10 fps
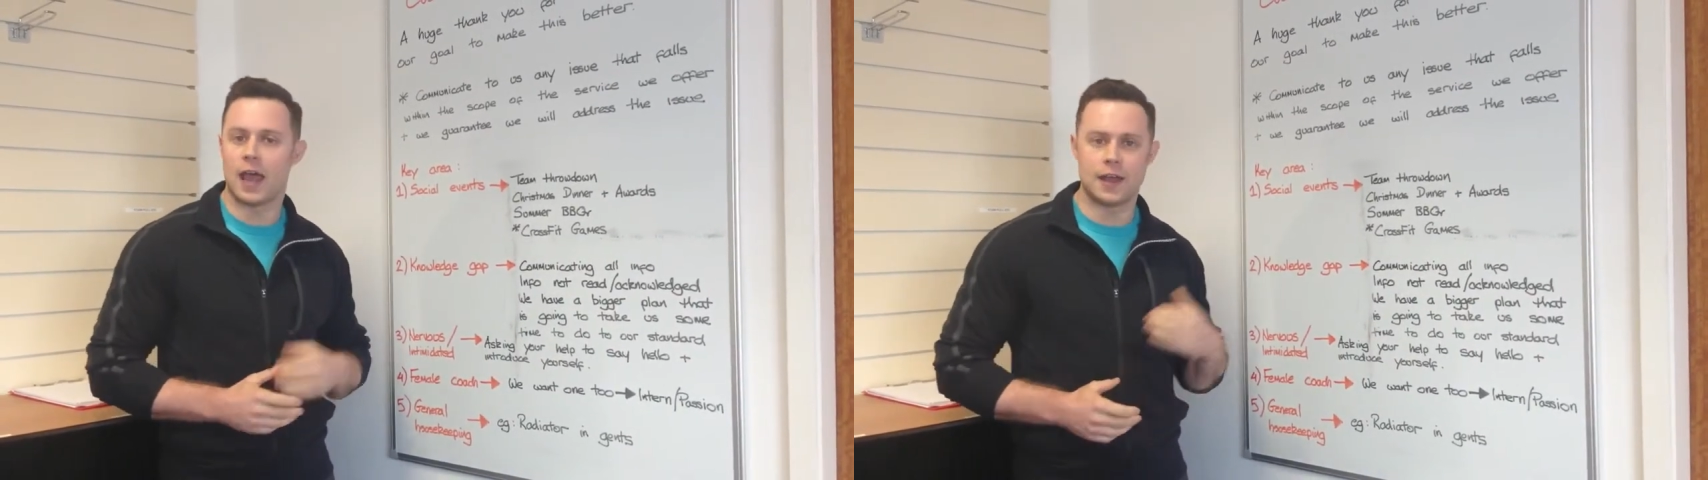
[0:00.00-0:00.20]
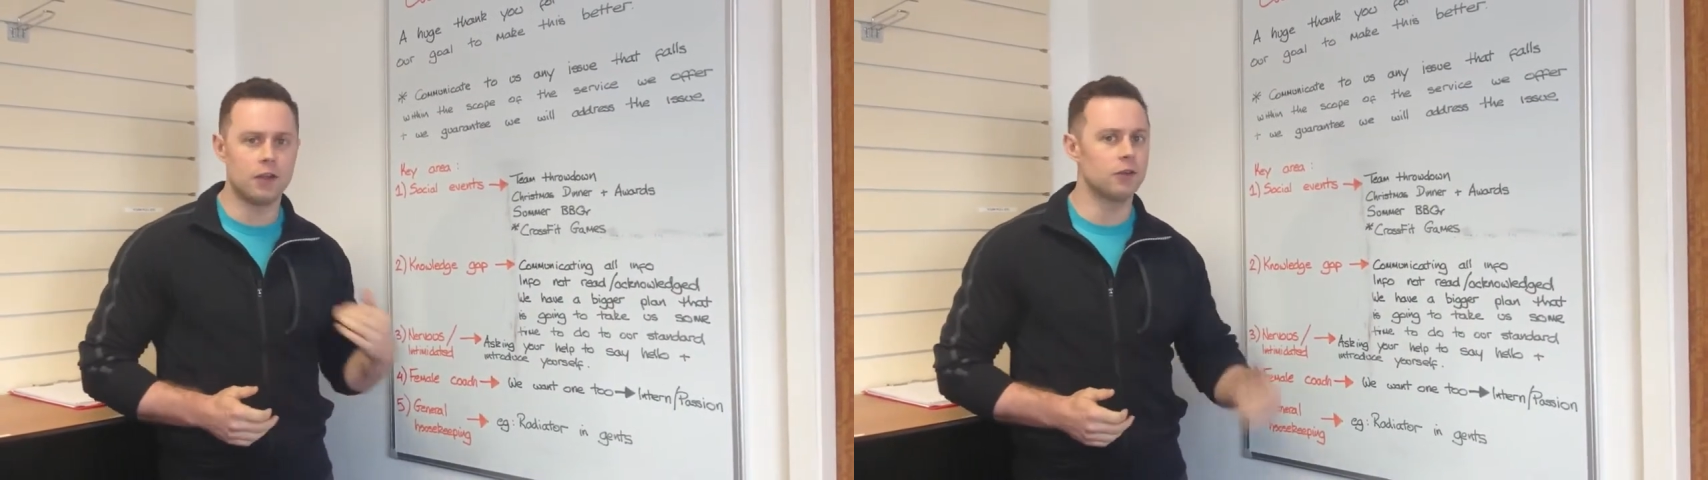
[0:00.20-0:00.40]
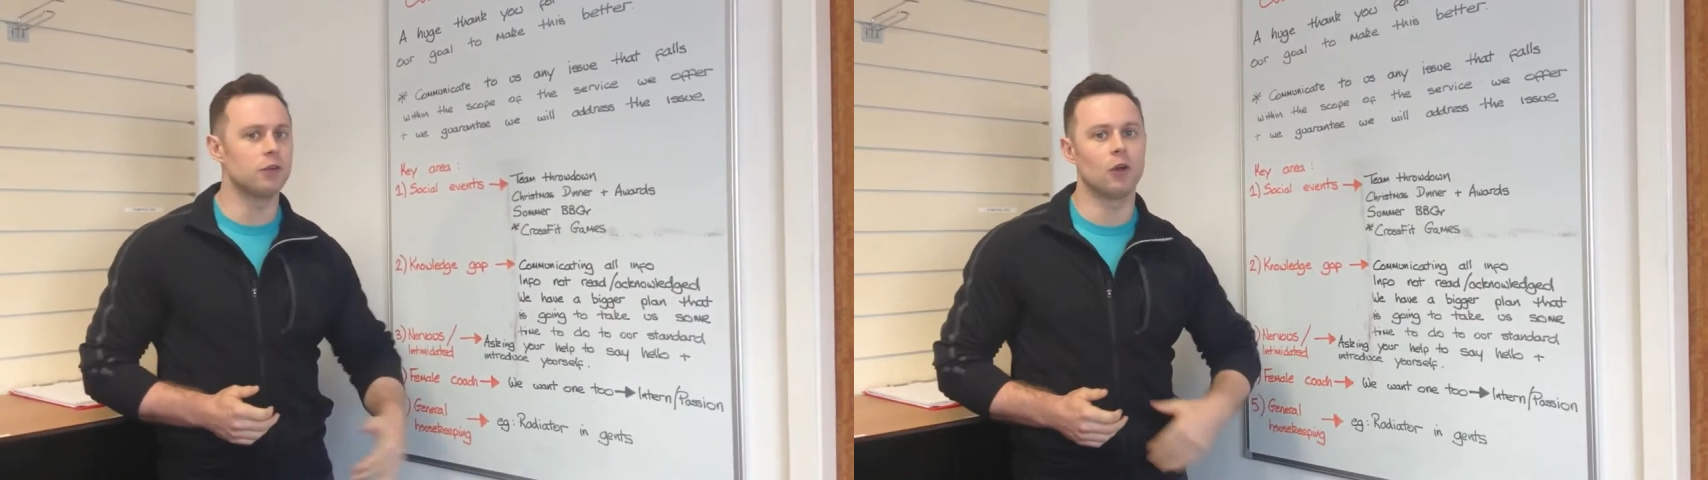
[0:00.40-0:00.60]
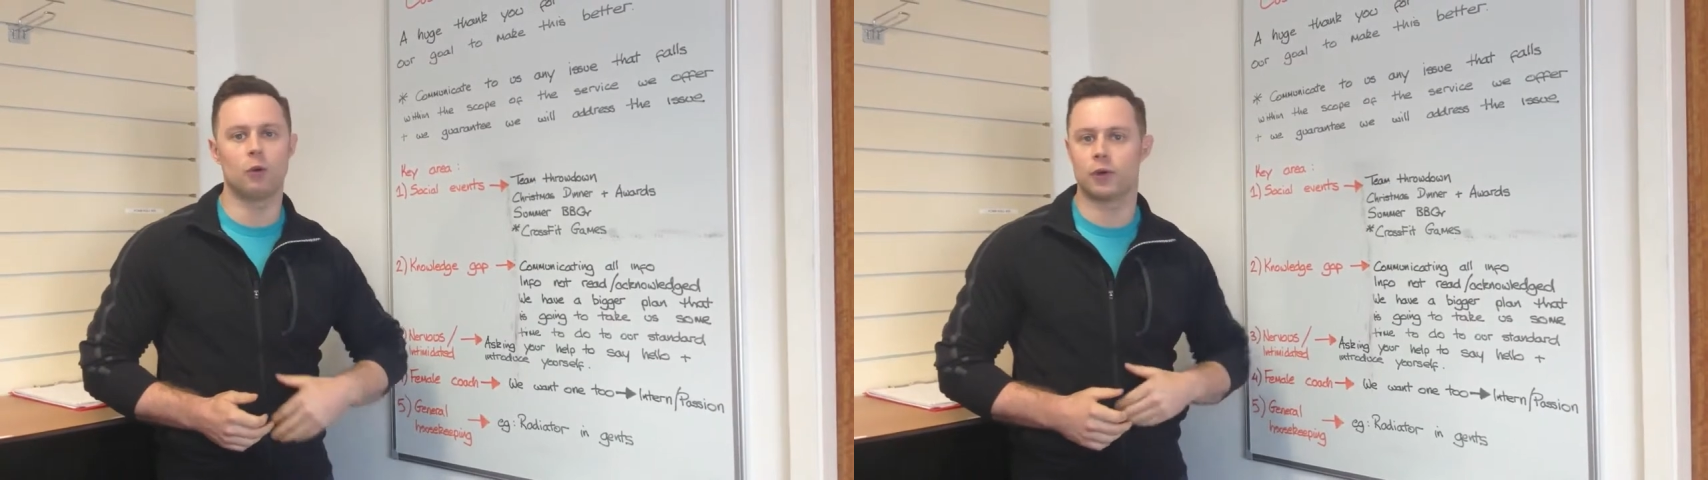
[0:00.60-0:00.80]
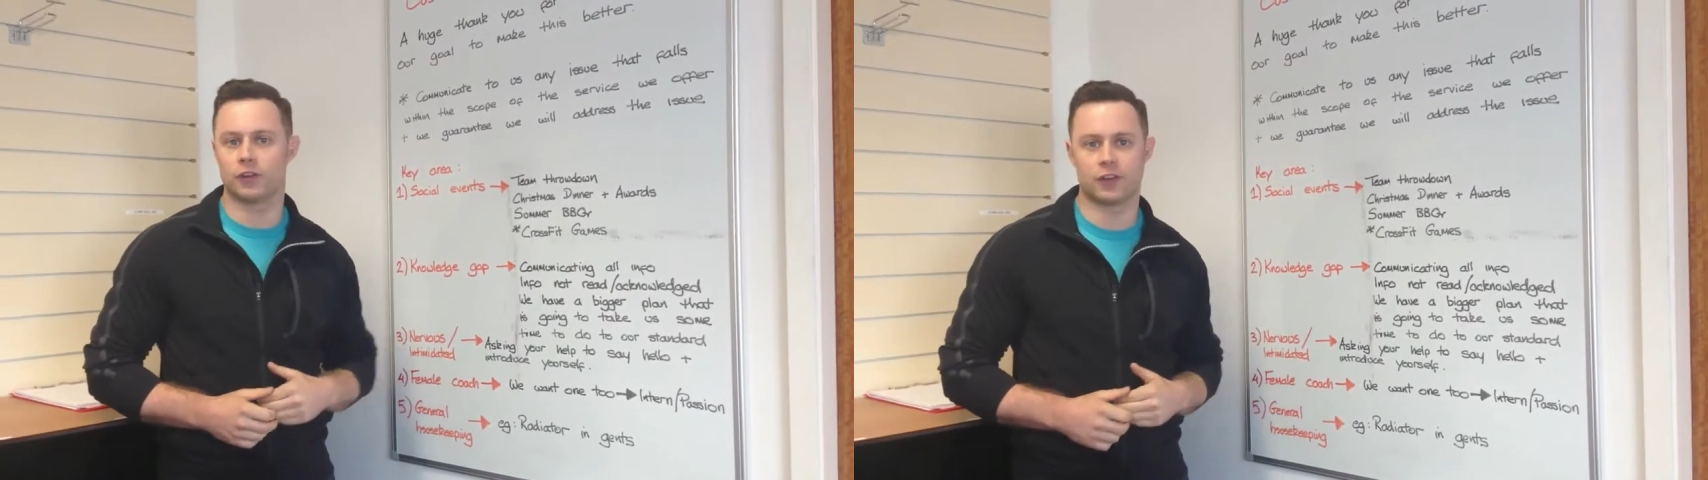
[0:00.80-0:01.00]
and now you
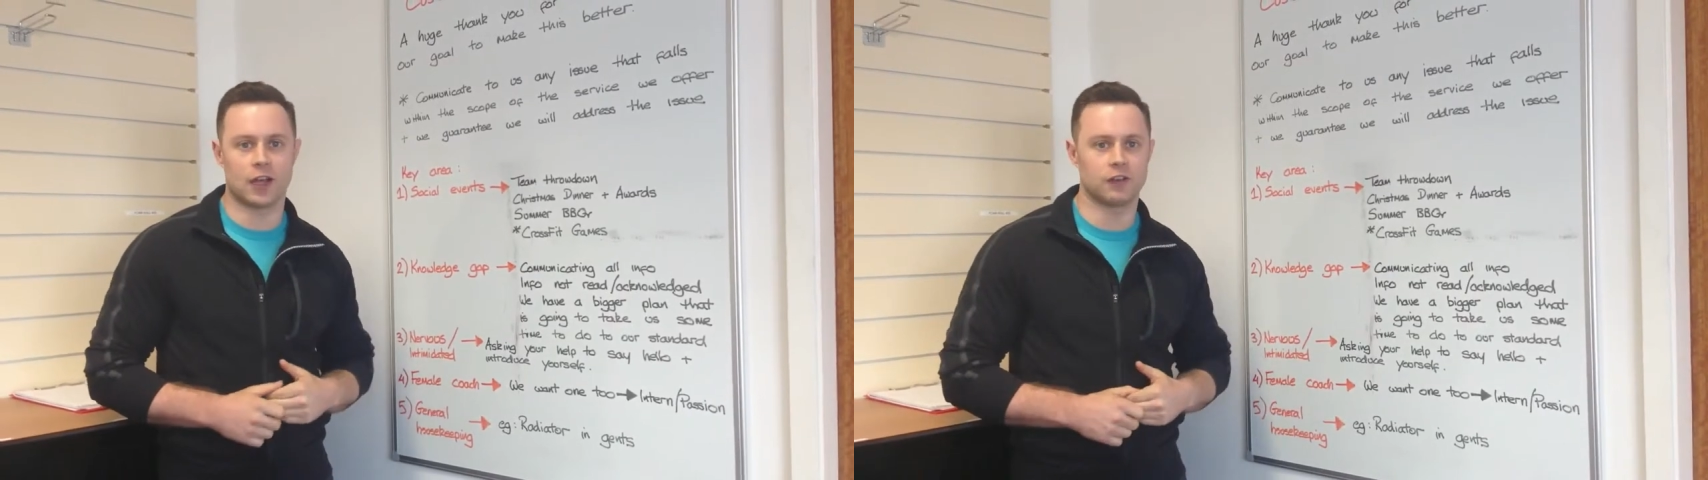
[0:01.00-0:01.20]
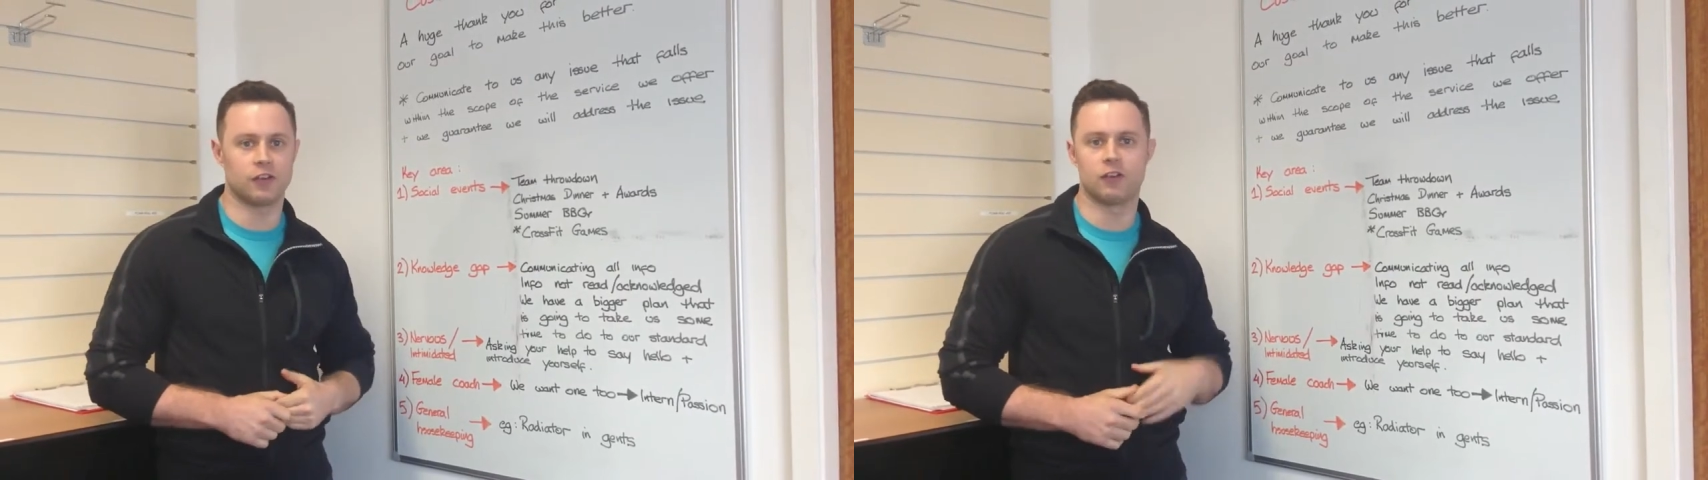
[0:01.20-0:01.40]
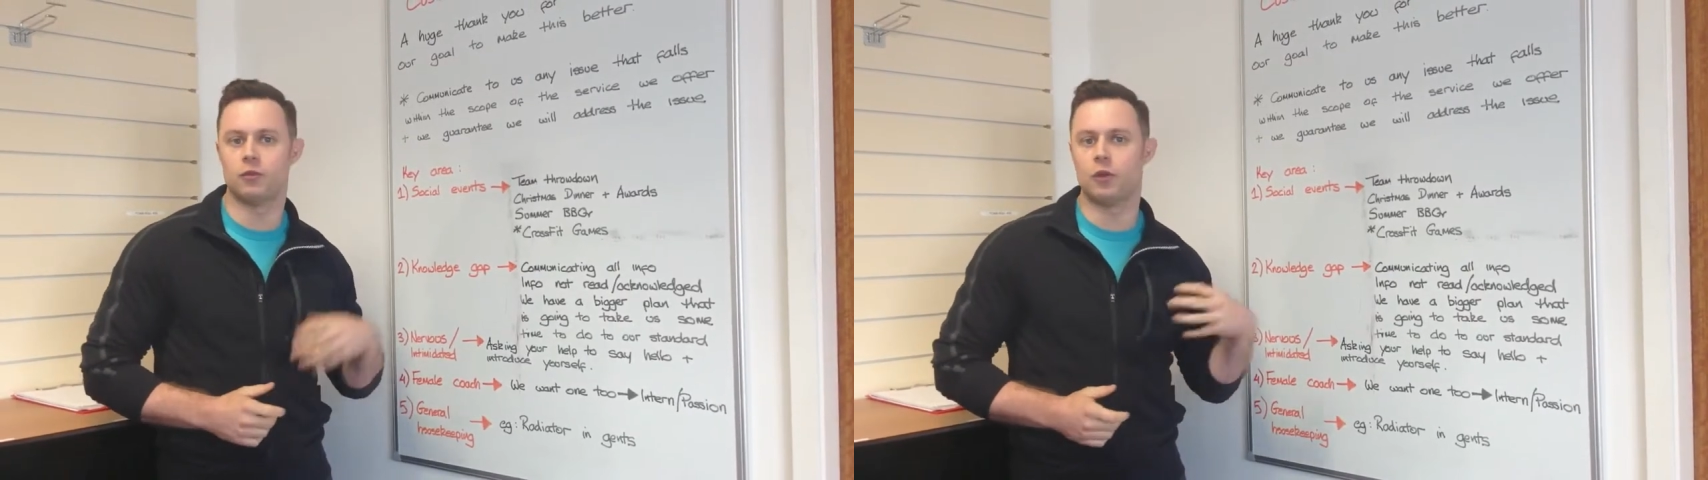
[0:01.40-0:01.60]
know what a snatch is,